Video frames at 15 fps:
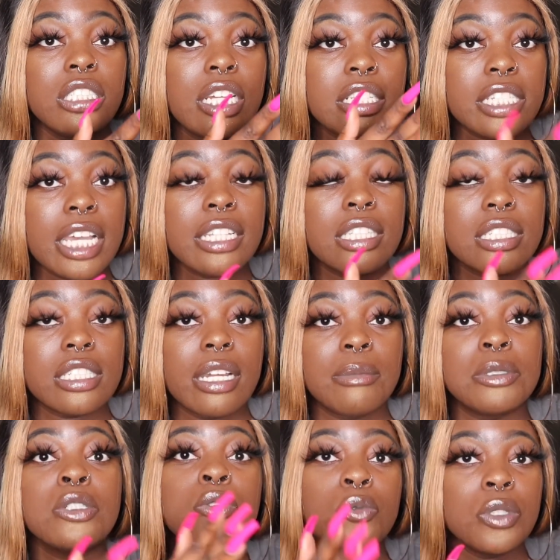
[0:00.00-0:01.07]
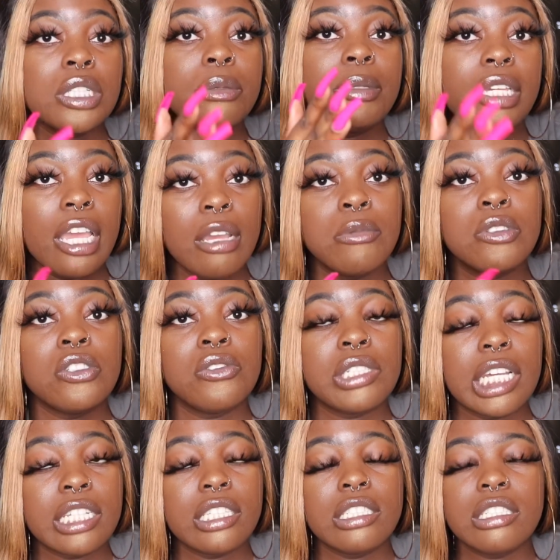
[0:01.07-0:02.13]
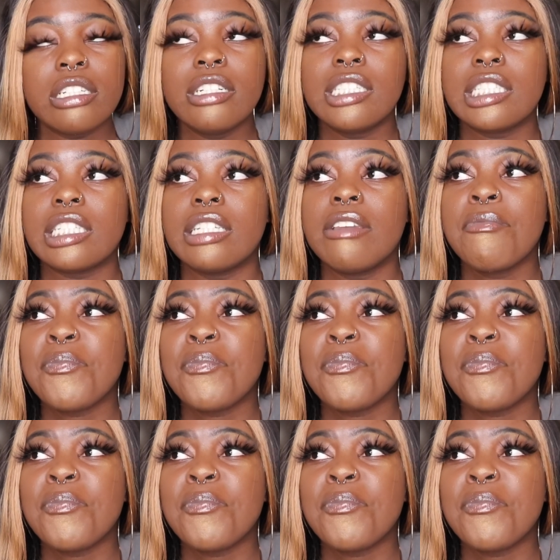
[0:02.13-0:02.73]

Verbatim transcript: and take the steps to really be able to take this seriously